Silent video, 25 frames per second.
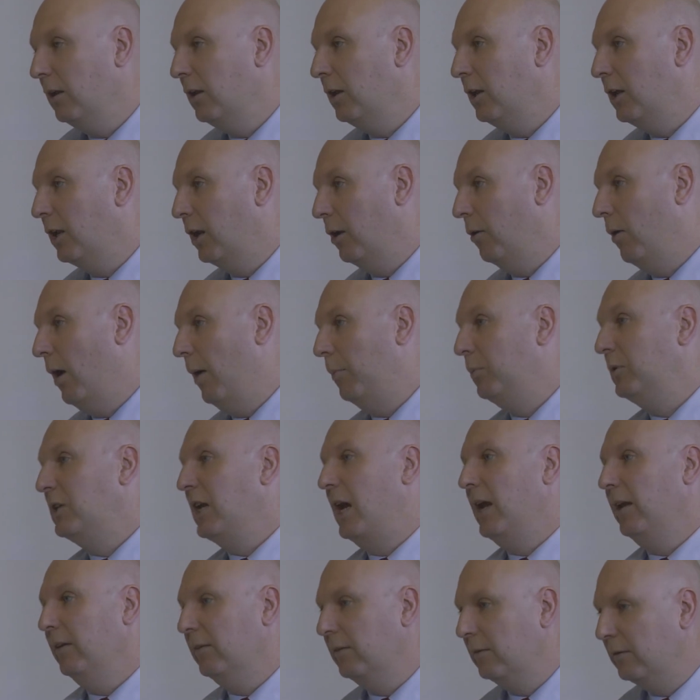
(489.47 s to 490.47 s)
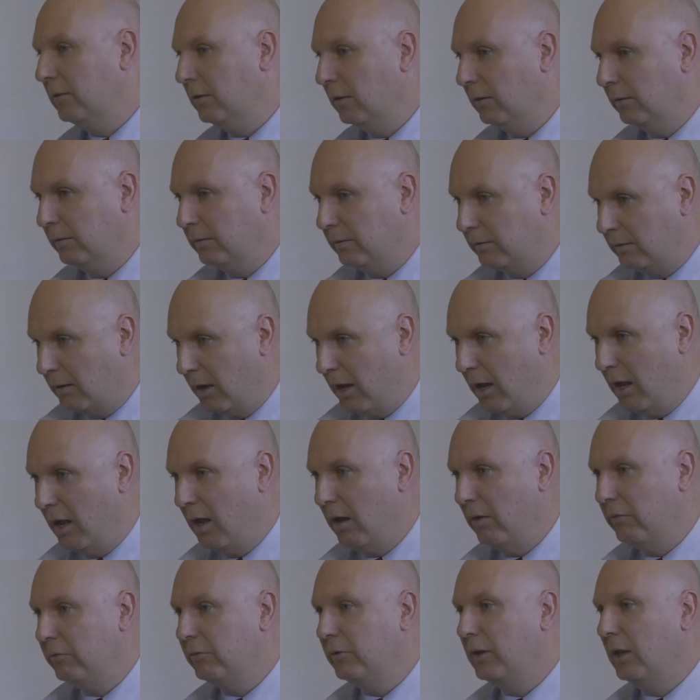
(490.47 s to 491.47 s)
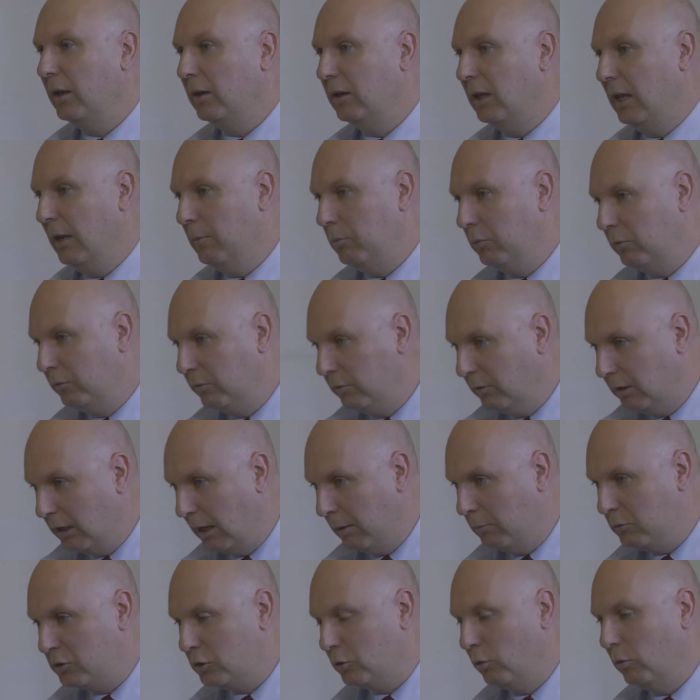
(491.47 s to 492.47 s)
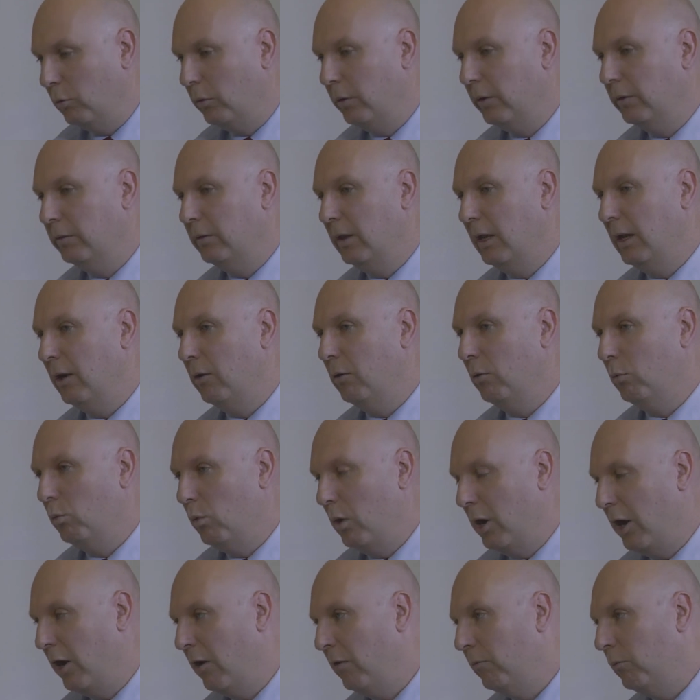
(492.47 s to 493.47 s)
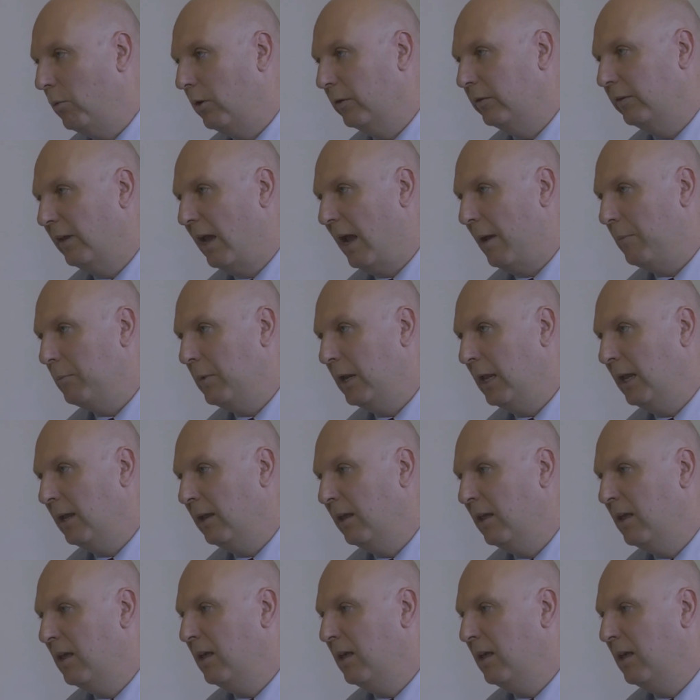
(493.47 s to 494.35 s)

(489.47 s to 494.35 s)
updates to staff, keep sure that they're aware of what's happening.